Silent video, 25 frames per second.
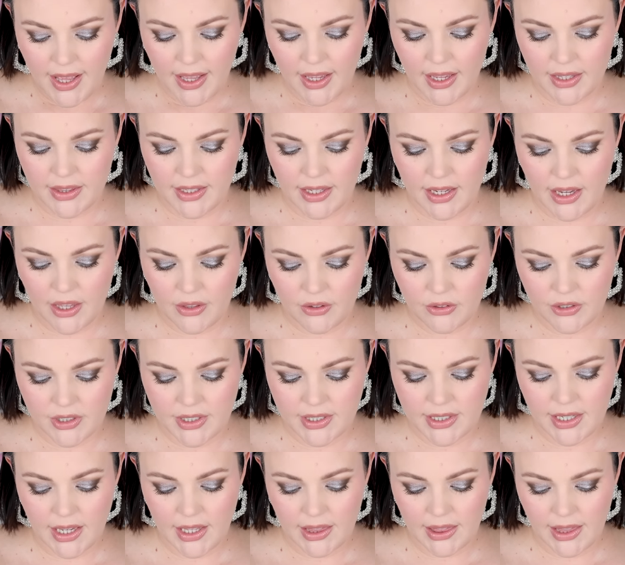and the other
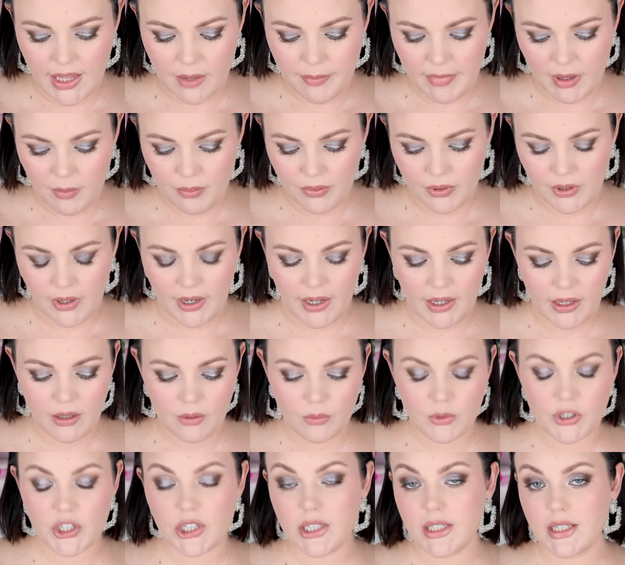is Le
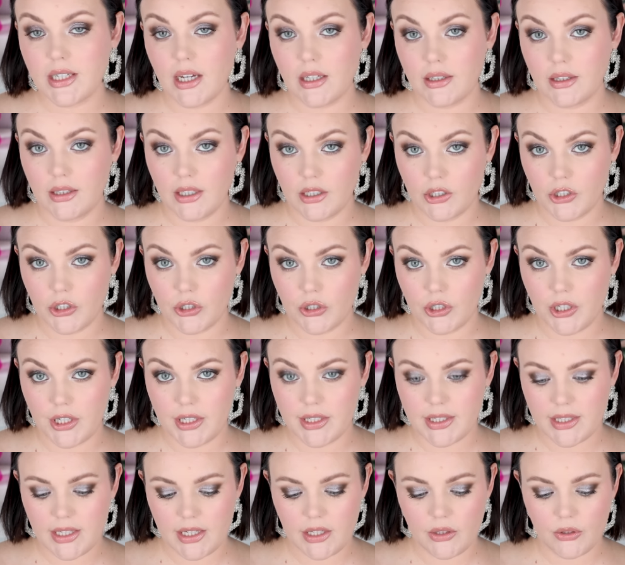Mepris, which is a
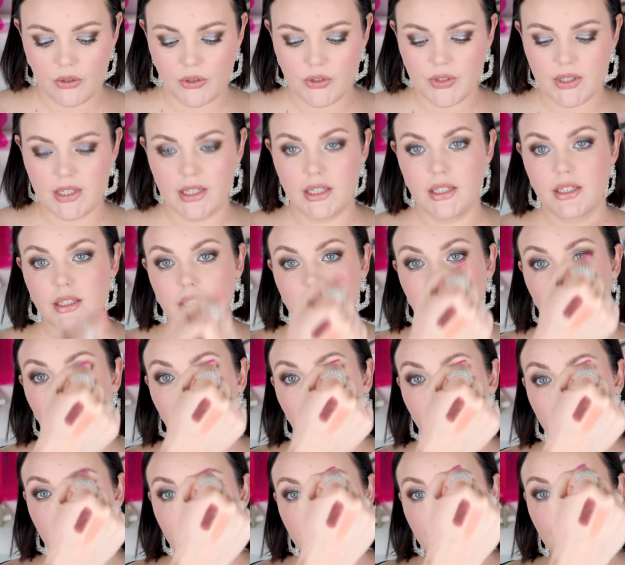luxuriously lucent.
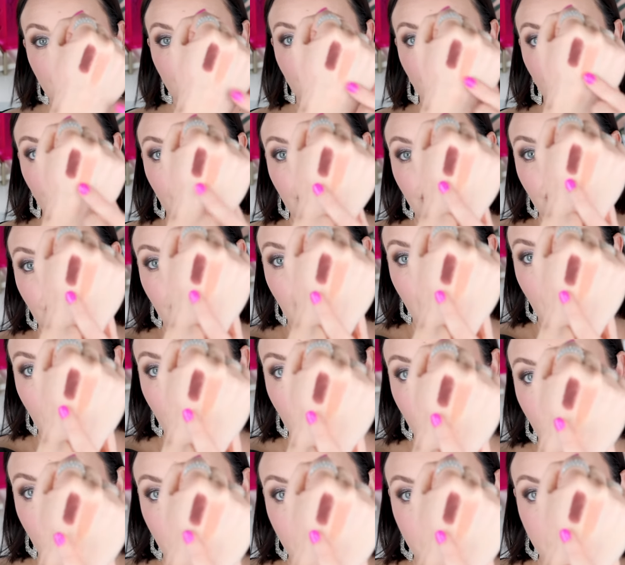So you
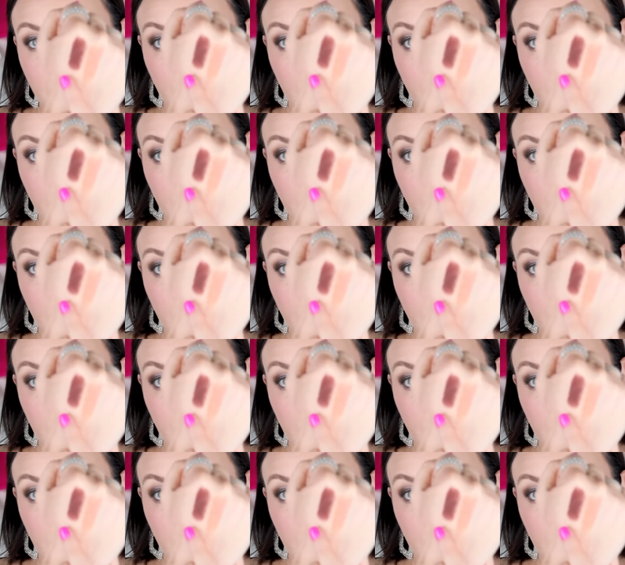have